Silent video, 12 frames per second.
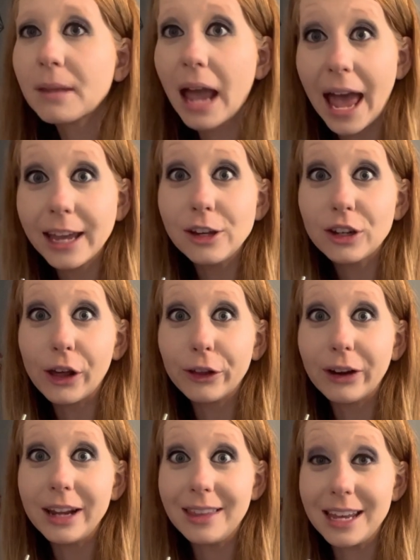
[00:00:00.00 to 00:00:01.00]
I can
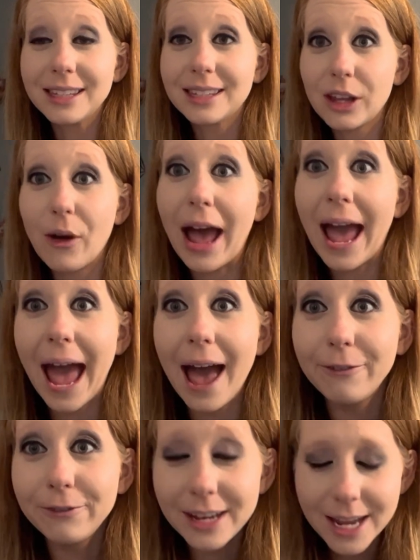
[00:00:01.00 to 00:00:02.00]
tolerate this. So I
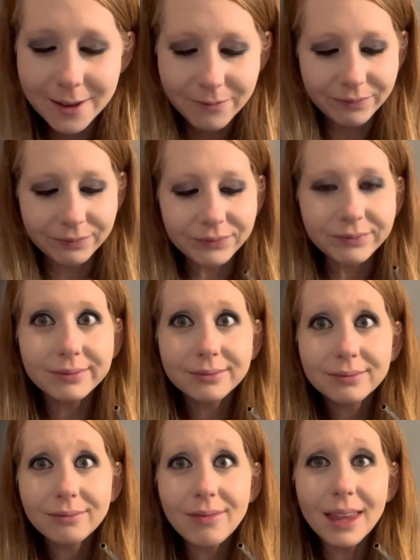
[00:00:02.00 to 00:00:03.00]
halved it.
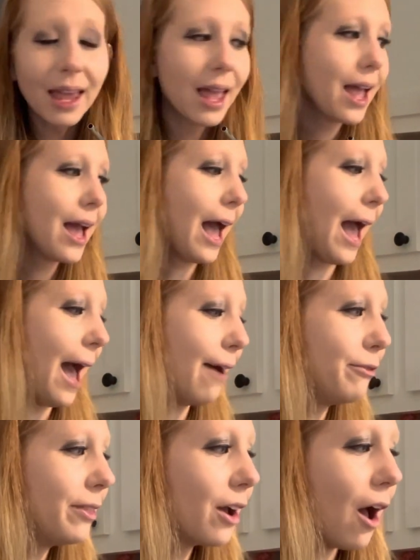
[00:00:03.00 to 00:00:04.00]
I
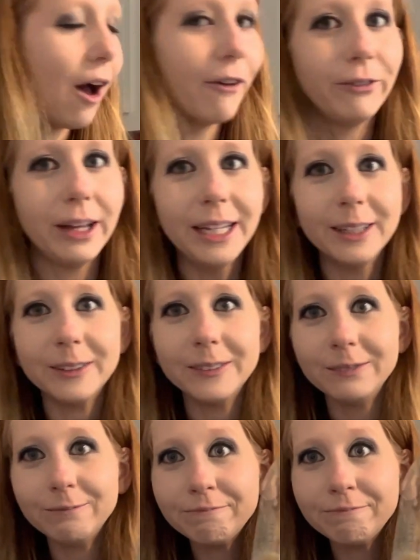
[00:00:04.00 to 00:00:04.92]
halved the coffee.